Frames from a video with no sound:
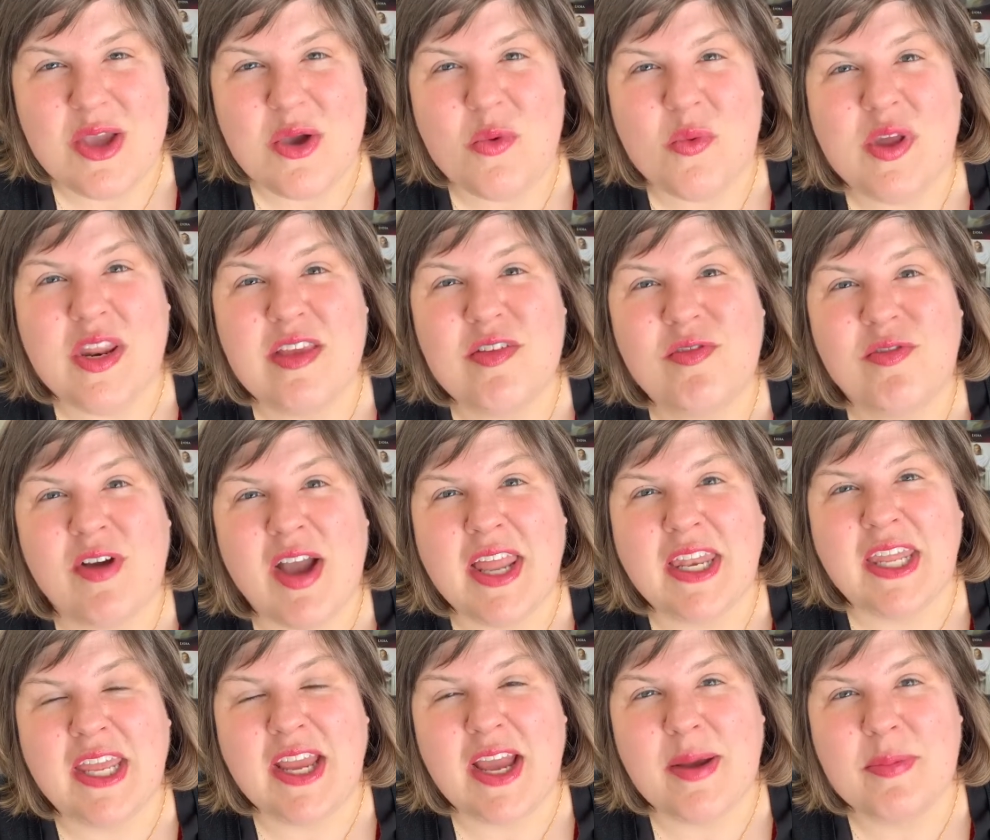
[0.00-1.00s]
When he
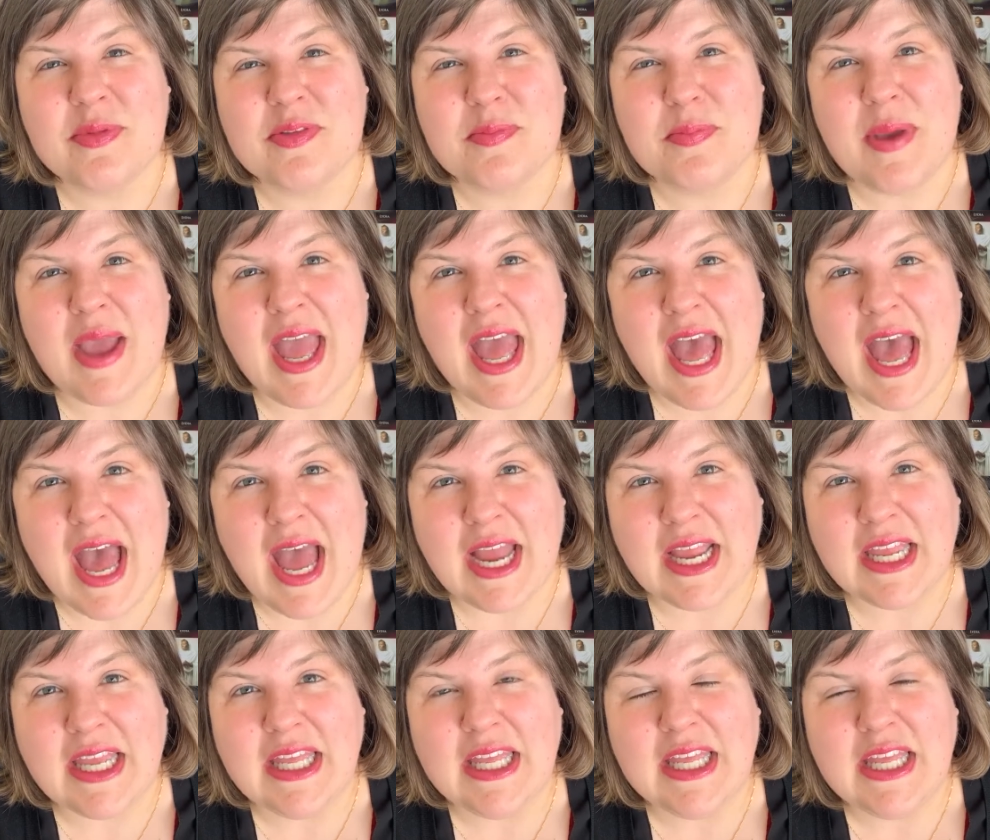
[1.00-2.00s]
finally comes
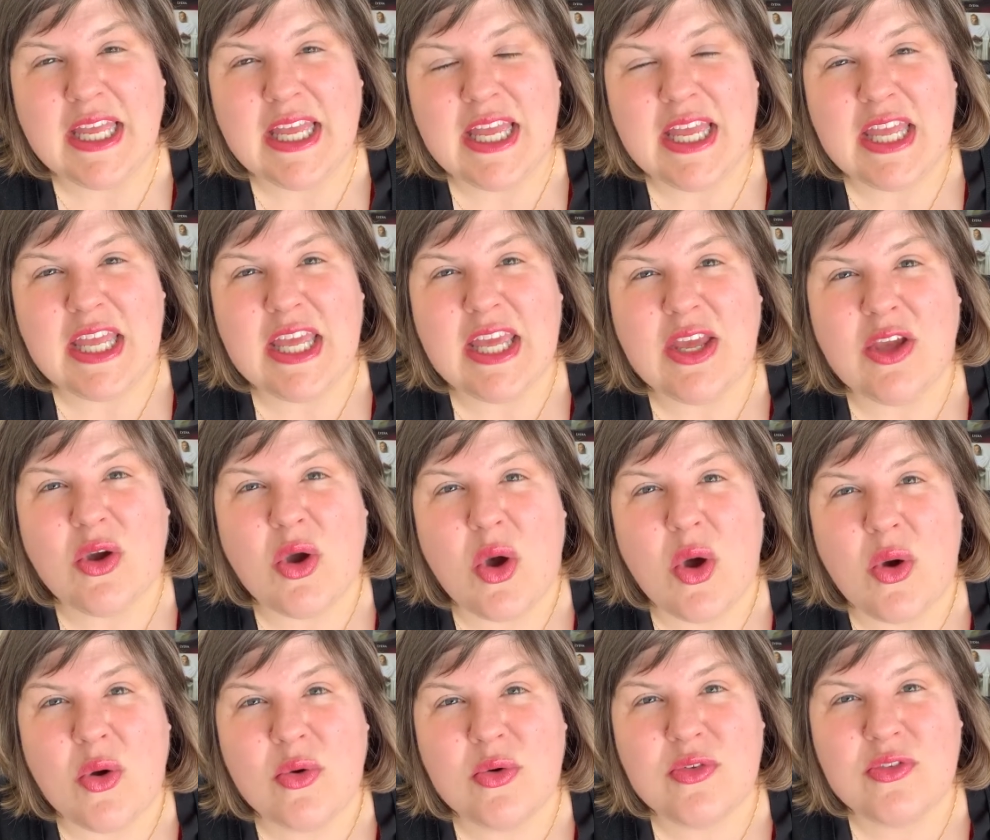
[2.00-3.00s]
back, he
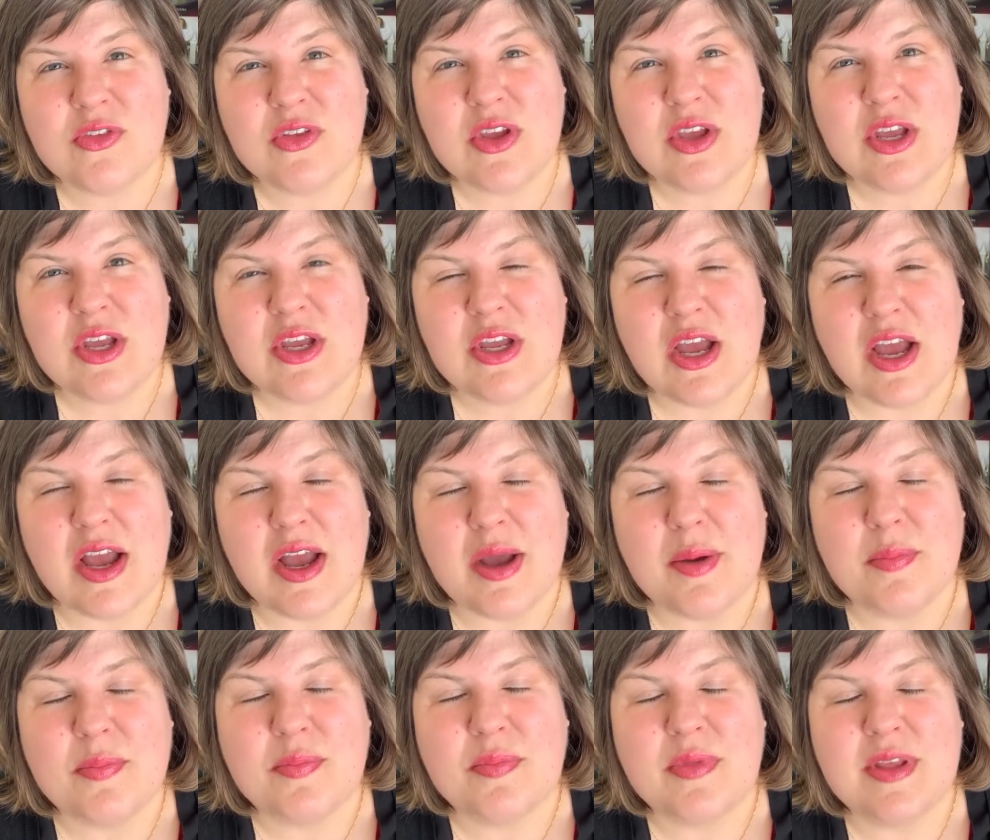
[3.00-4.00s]
goes
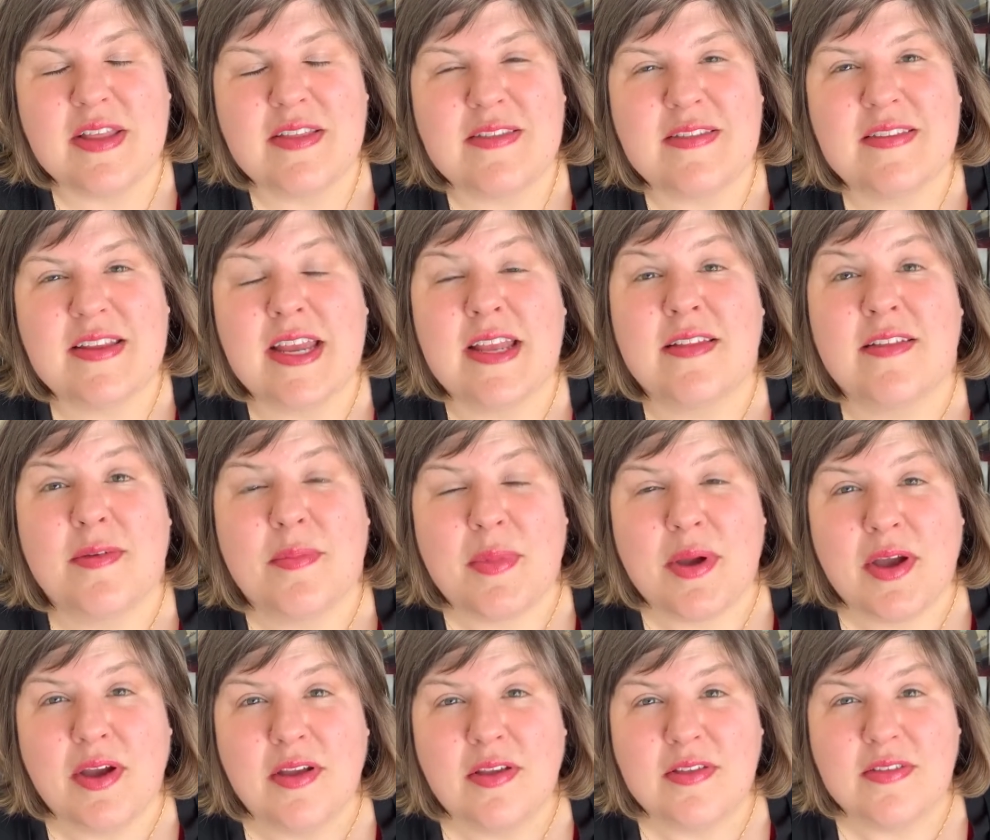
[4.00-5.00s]
and stands
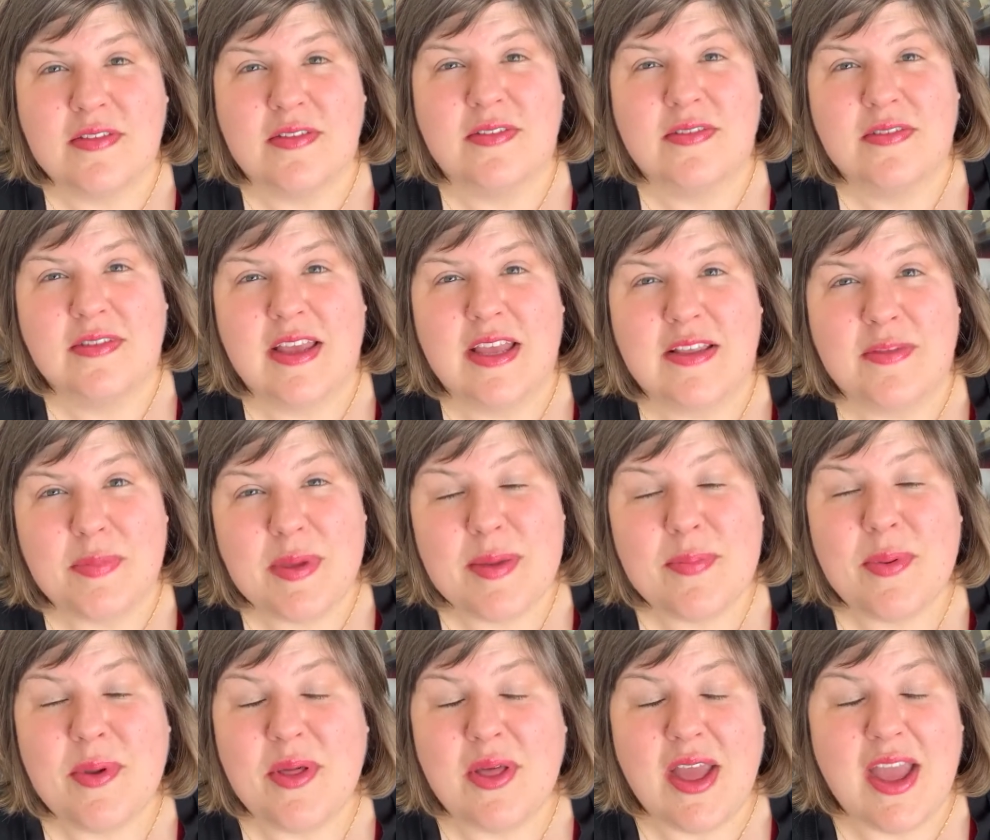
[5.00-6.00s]
among his
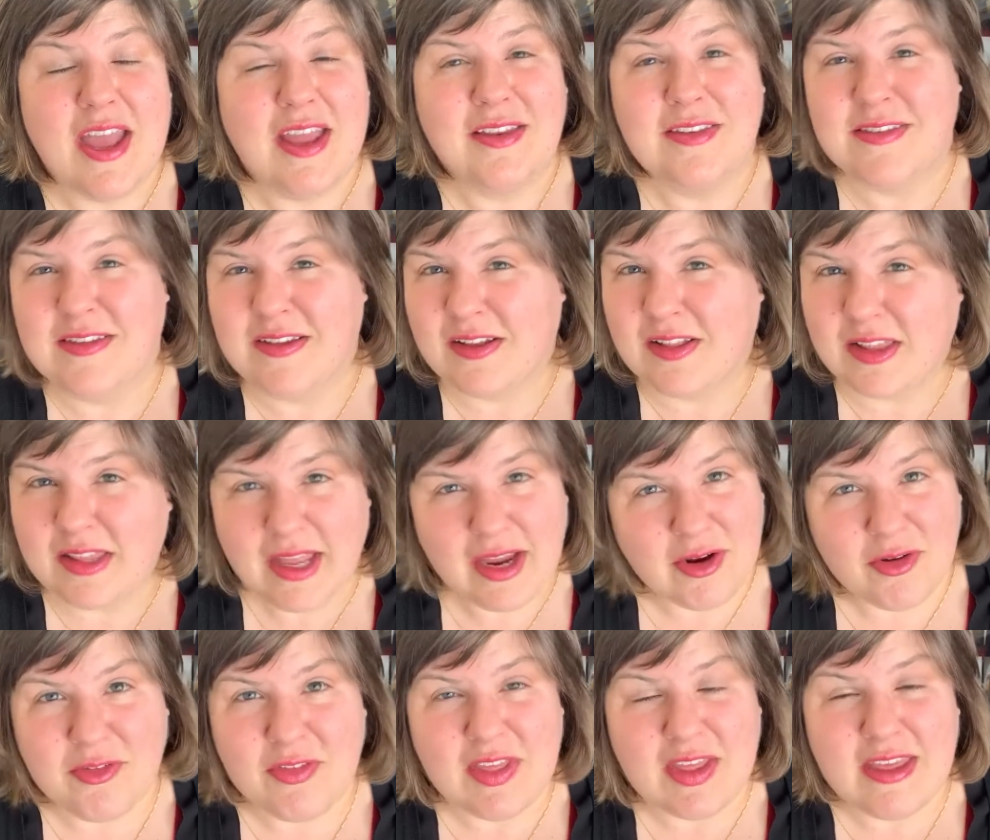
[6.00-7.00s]
people and
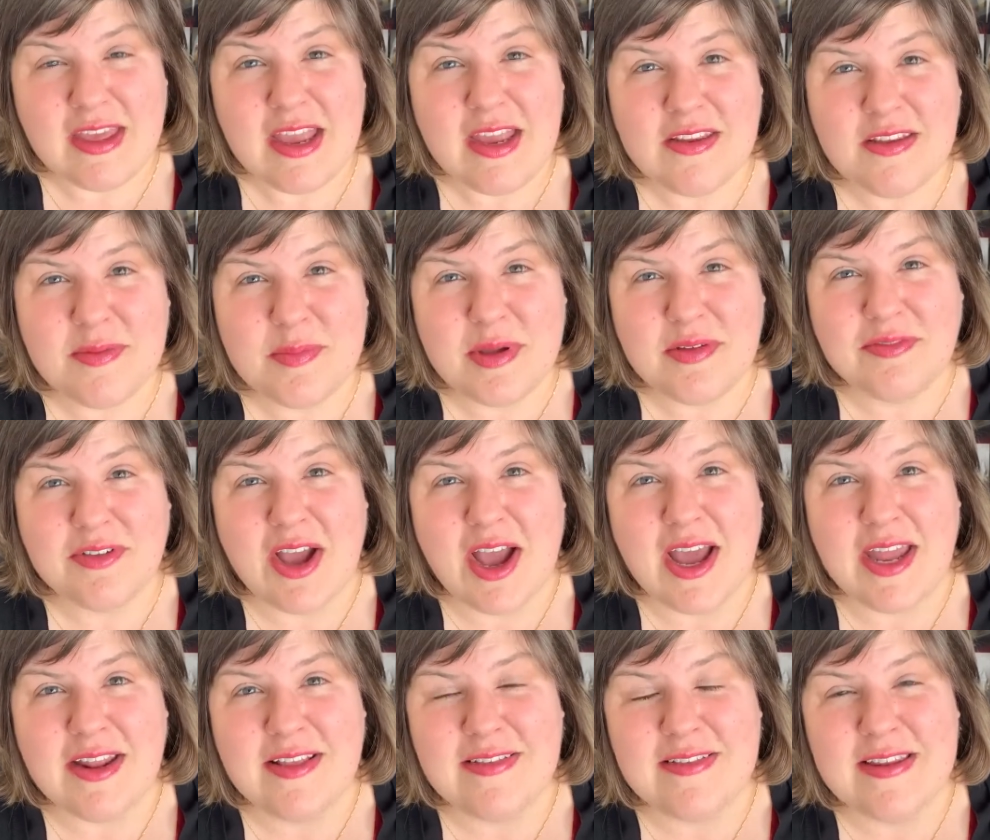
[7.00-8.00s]
declares the kingdom of
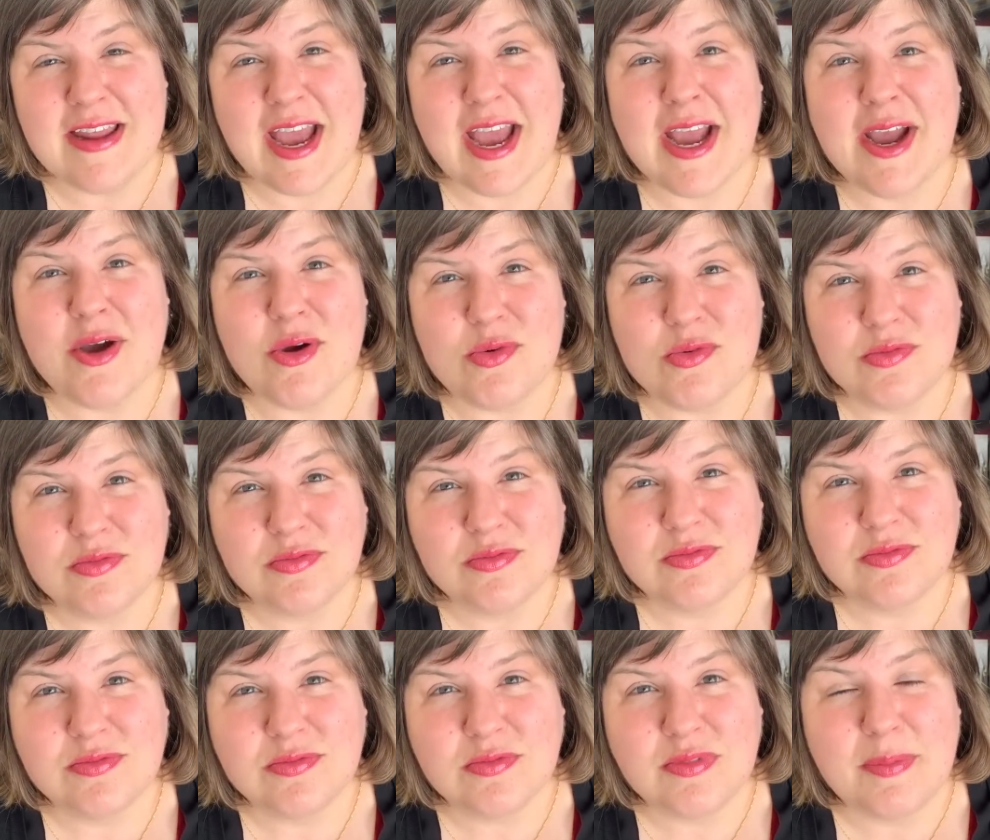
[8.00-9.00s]
God is now.
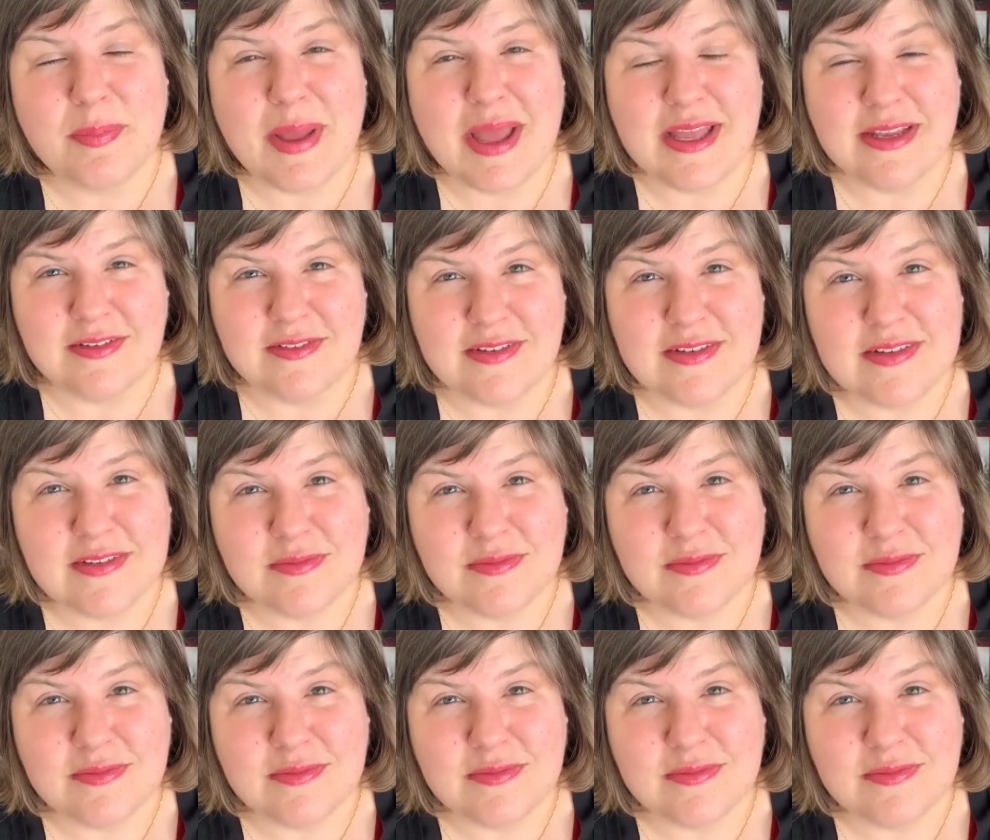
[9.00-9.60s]
Repent.